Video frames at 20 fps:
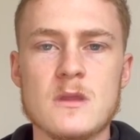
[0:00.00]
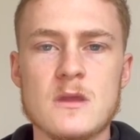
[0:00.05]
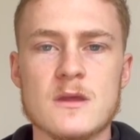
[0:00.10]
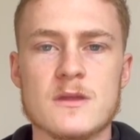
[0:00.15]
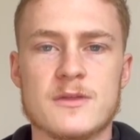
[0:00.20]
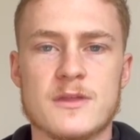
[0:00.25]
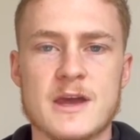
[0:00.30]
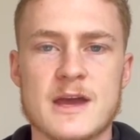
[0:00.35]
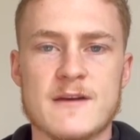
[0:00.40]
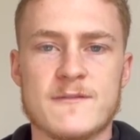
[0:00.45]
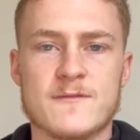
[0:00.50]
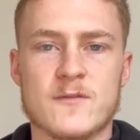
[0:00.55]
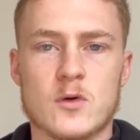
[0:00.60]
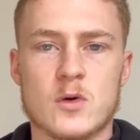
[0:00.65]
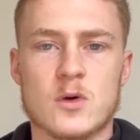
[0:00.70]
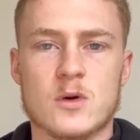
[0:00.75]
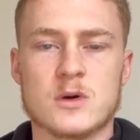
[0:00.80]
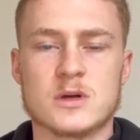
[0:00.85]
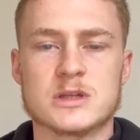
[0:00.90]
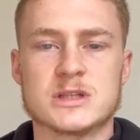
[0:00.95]

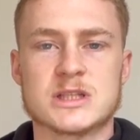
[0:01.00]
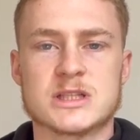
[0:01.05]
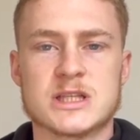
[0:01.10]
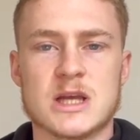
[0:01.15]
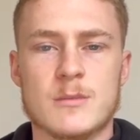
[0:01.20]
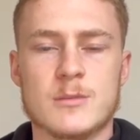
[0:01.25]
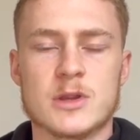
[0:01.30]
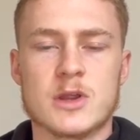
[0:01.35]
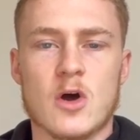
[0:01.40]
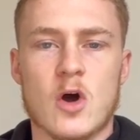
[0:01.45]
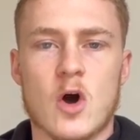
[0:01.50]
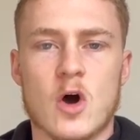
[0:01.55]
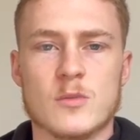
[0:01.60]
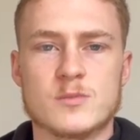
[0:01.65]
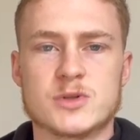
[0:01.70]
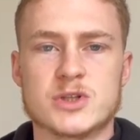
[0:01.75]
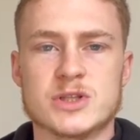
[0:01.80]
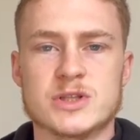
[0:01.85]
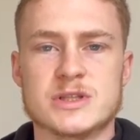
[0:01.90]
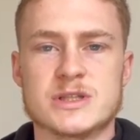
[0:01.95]
Therefore, some of the
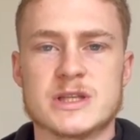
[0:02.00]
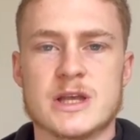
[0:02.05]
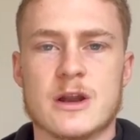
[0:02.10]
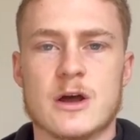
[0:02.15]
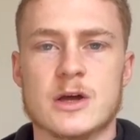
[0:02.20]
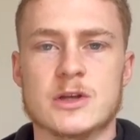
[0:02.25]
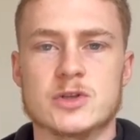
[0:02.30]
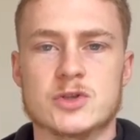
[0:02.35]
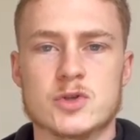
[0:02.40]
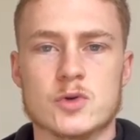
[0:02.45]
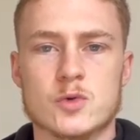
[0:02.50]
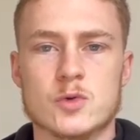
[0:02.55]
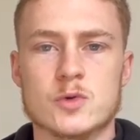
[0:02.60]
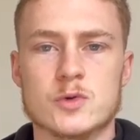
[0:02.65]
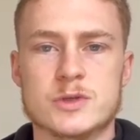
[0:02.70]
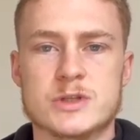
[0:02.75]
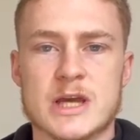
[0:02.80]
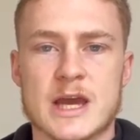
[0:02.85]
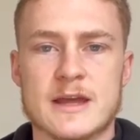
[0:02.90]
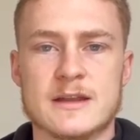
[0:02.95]
options that I
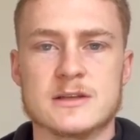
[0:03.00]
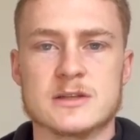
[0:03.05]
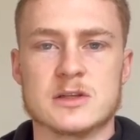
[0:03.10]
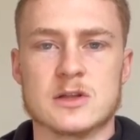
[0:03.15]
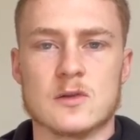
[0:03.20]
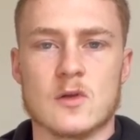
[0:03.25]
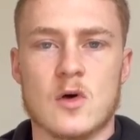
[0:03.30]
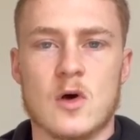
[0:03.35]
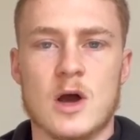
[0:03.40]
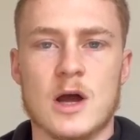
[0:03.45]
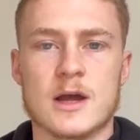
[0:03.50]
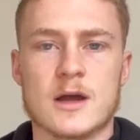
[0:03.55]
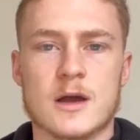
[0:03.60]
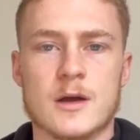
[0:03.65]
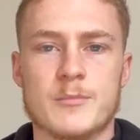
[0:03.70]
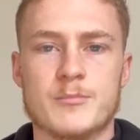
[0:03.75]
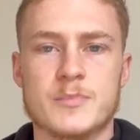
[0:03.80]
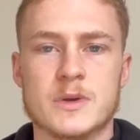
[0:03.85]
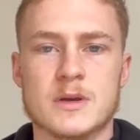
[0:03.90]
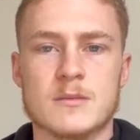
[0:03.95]
do tend to like
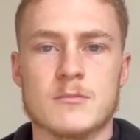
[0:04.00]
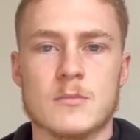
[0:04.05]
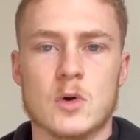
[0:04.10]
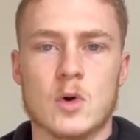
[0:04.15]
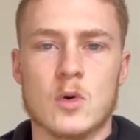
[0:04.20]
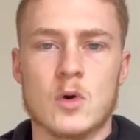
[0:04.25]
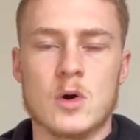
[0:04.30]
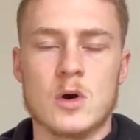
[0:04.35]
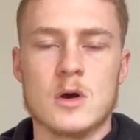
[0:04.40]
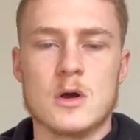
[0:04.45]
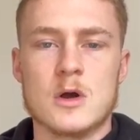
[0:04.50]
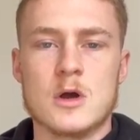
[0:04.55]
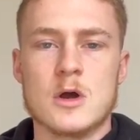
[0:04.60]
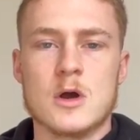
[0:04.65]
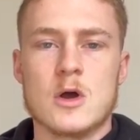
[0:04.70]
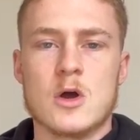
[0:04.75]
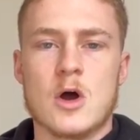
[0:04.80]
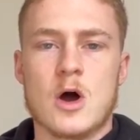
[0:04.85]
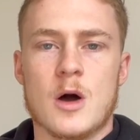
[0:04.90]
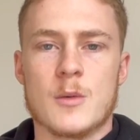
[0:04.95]
a bit more,
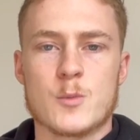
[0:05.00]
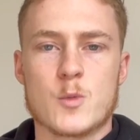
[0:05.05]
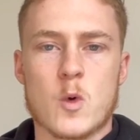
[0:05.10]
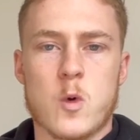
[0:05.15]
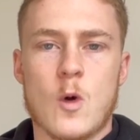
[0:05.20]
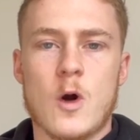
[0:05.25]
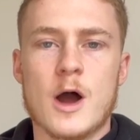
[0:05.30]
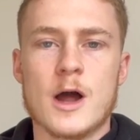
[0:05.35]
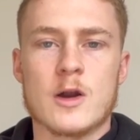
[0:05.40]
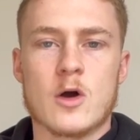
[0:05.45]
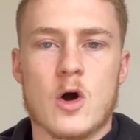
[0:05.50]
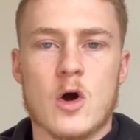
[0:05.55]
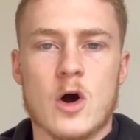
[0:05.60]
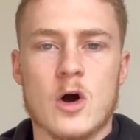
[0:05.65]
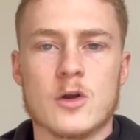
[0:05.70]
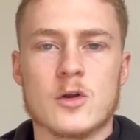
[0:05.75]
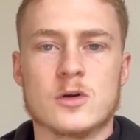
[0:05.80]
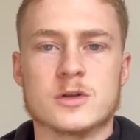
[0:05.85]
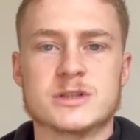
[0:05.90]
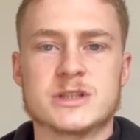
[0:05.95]
I'm quite
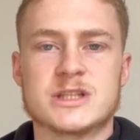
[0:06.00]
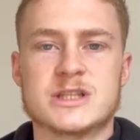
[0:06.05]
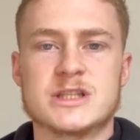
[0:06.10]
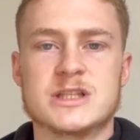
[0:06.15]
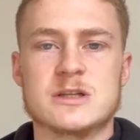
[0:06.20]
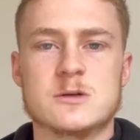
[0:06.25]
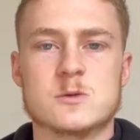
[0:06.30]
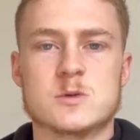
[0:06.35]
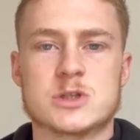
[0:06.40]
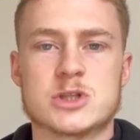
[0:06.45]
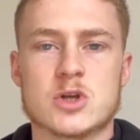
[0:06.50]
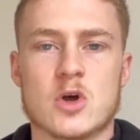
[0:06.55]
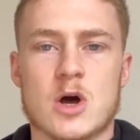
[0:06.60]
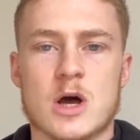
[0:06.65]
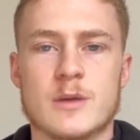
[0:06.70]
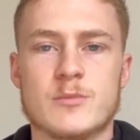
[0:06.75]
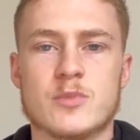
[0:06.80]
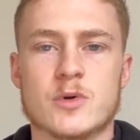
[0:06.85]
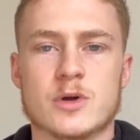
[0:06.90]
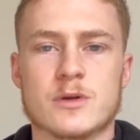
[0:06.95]
hot on Steele
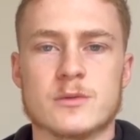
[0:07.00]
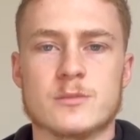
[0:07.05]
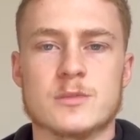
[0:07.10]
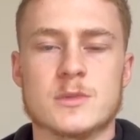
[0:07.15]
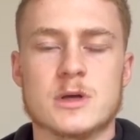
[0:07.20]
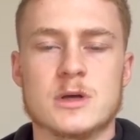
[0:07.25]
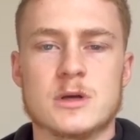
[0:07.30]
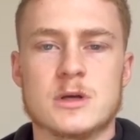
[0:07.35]
side bottom.